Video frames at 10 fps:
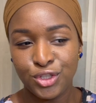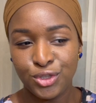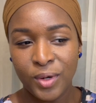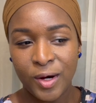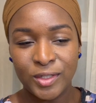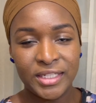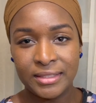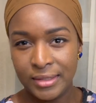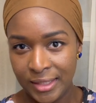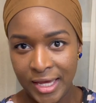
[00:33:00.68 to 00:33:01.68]
2 hours
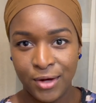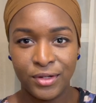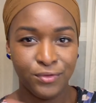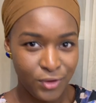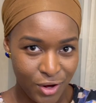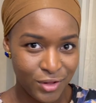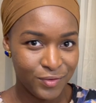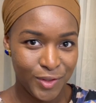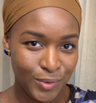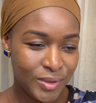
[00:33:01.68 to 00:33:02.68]
isn't accounting for all of
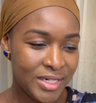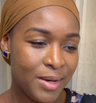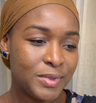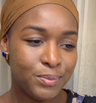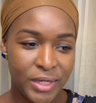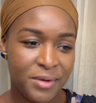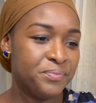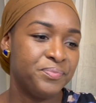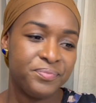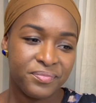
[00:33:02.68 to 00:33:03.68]
those steps, but
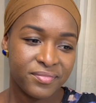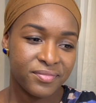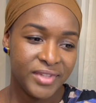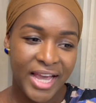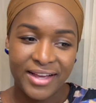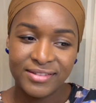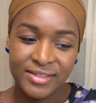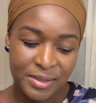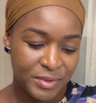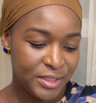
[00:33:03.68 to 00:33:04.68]
yeah,
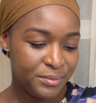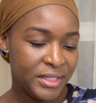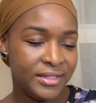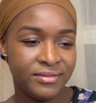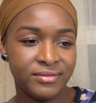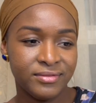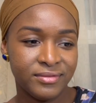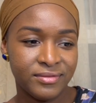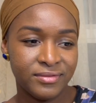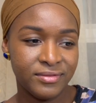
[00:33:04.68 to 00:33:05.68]
seems to be
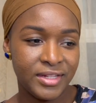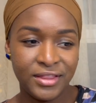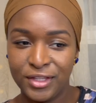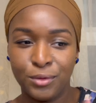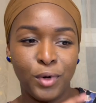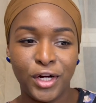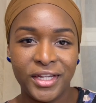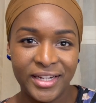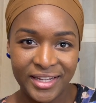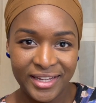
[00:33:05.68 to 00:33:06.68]
that they're
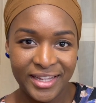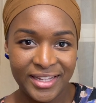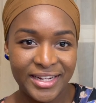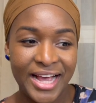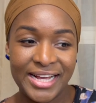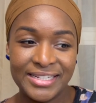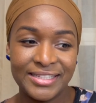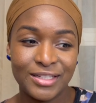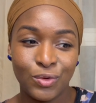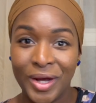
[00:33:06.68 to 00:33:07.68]
marketing it
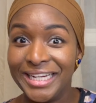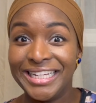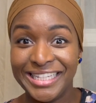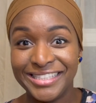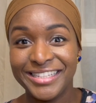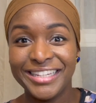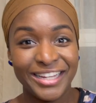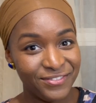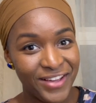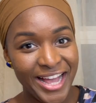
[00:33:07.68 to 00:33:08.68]
as quite easy
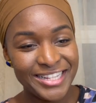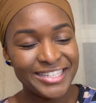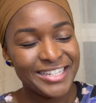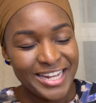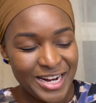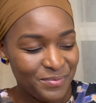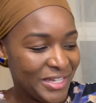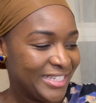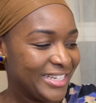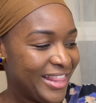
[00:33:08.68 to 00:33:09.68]
and fast, and I'm
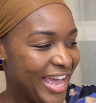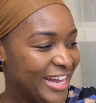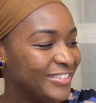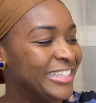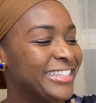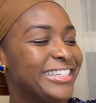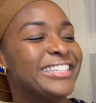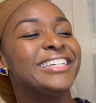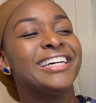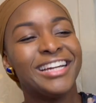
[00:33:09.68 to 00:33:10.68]
into that.
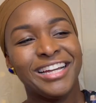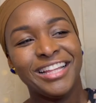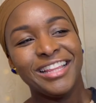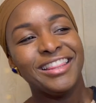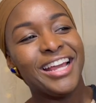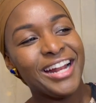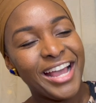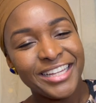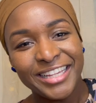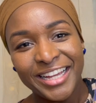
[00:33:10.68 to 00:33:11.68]
Then
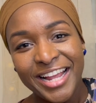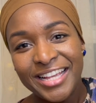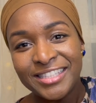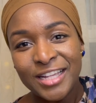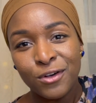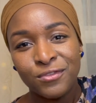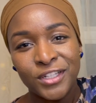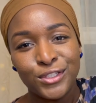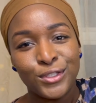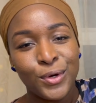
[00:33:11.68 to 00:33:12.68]
I get a
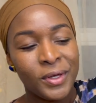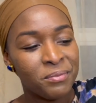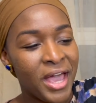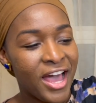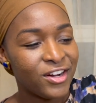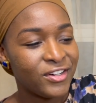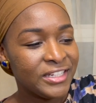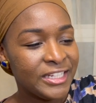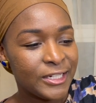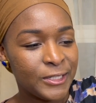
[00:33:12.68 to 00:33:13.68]
selfless sewing pattern
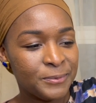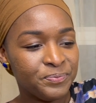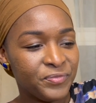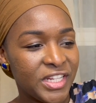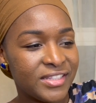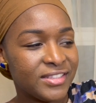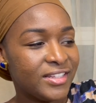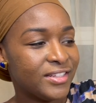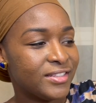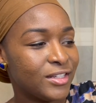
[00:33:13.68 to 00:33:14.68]
here. It's this